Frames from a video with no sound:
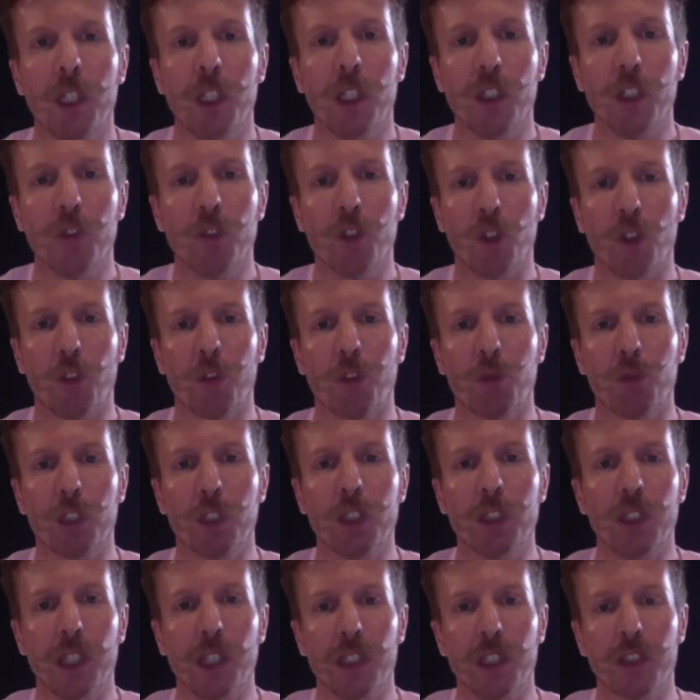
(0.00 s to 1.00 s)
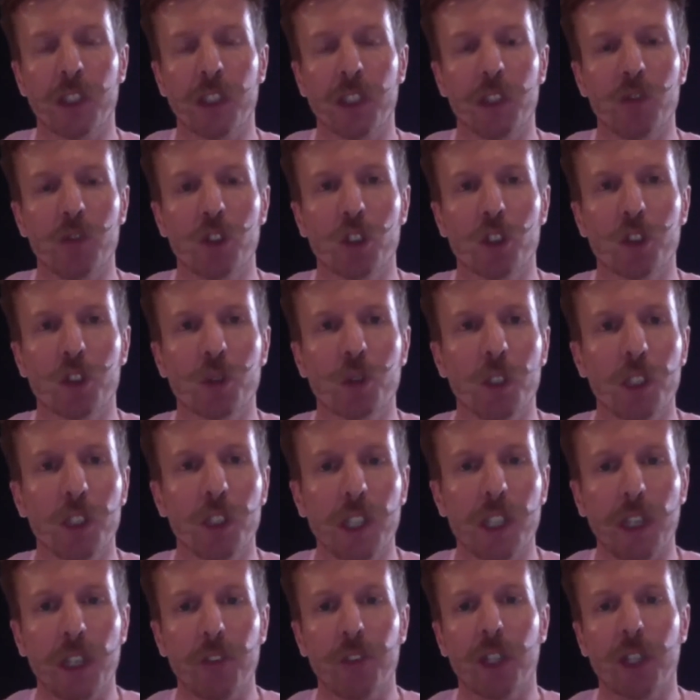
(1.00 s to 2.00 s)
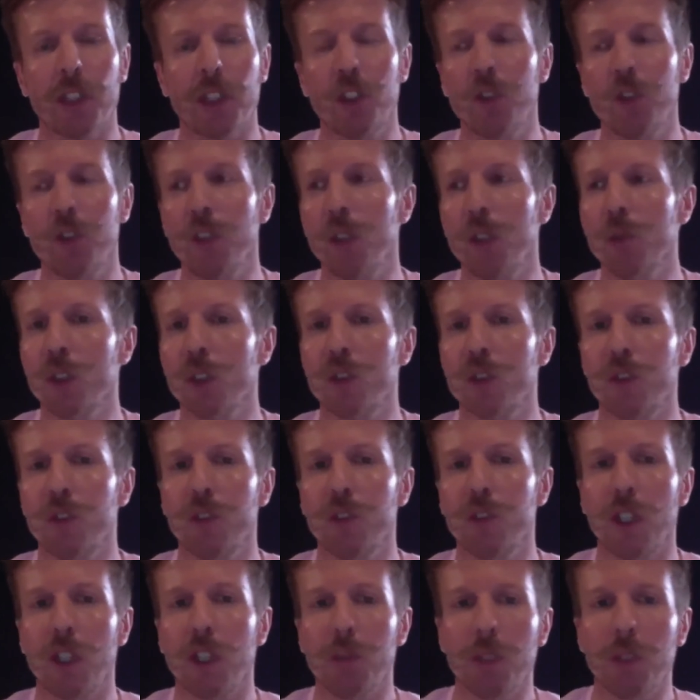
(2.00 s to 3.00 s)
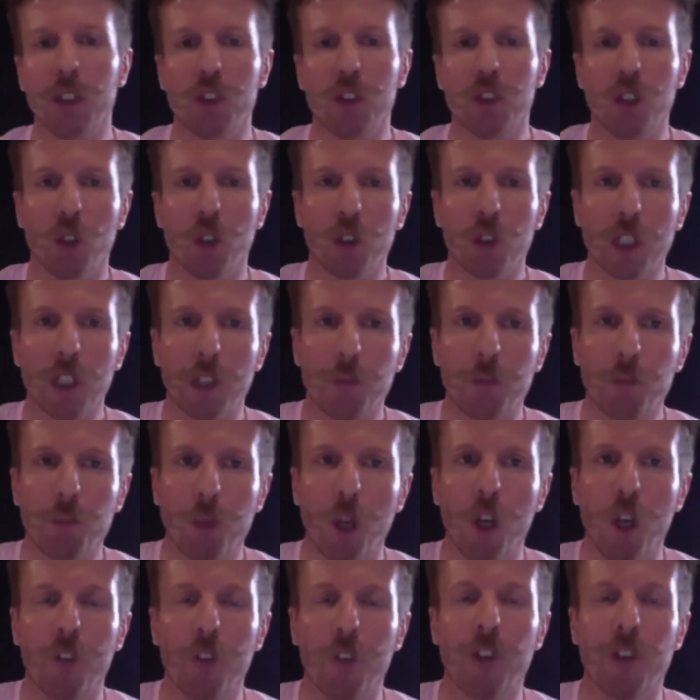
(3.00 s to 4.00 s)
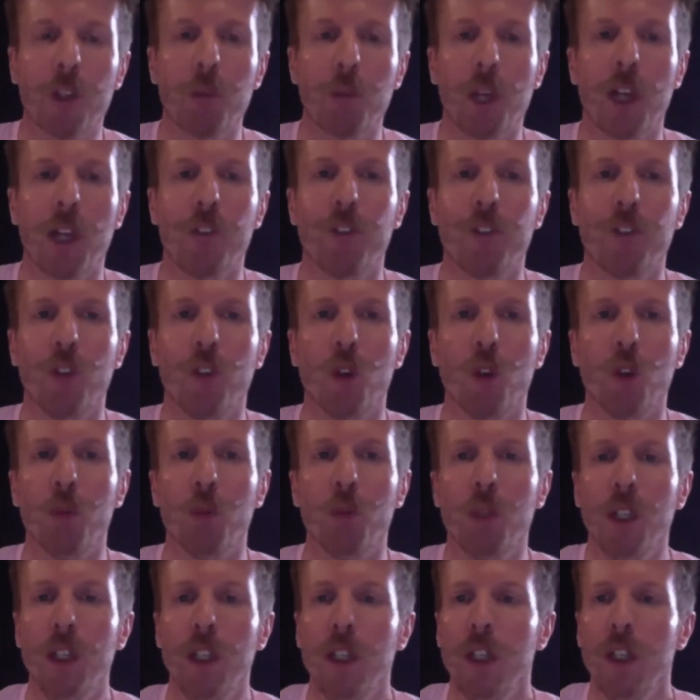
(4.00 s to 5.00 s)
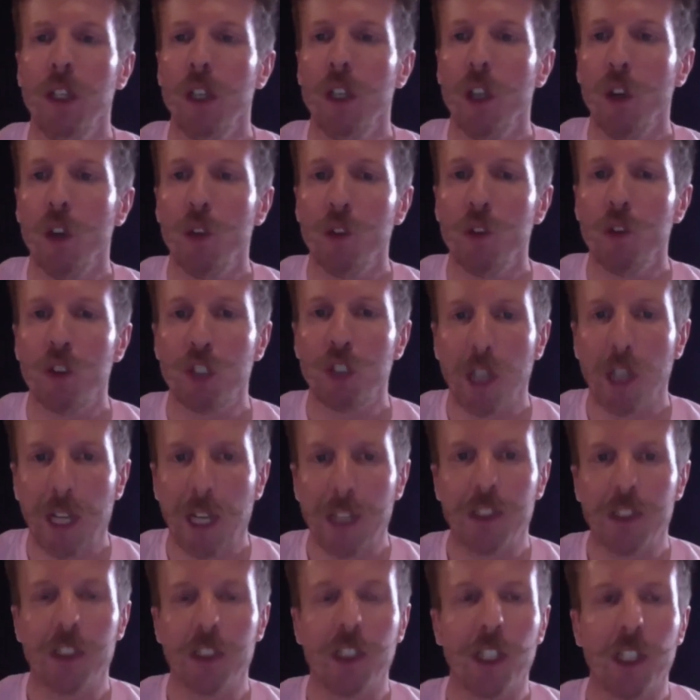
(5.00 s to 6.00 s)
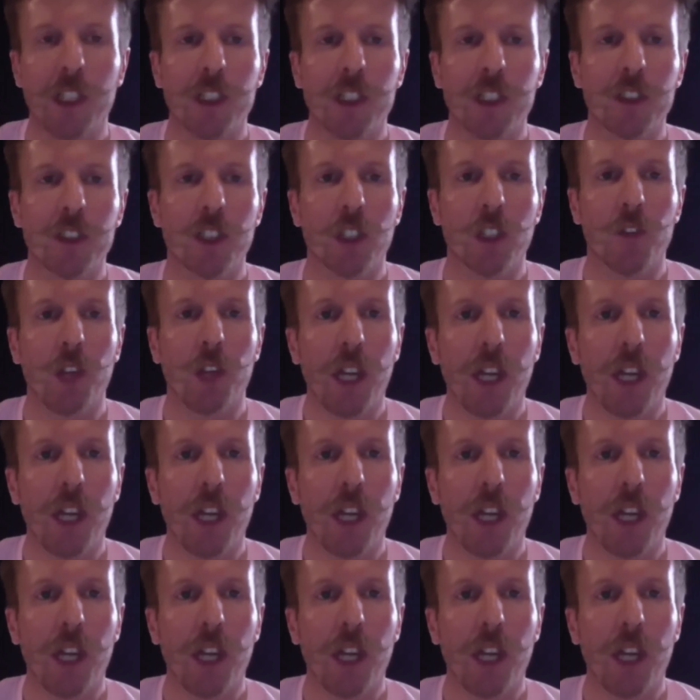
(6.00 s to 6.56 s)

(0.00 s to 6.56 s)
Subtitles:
You've got 3 days that, Joshua, again, thank you very much for inviting me to talk. A perfect platform to educate yourself.